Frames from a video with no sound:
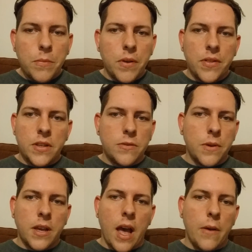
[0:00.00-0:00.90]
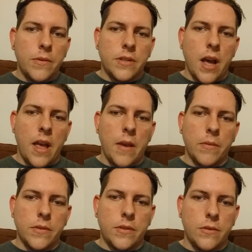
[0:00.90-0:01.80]
but this week I was not
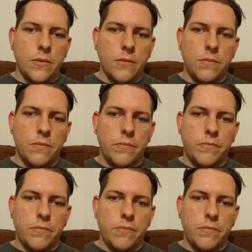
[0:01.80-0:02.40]
able to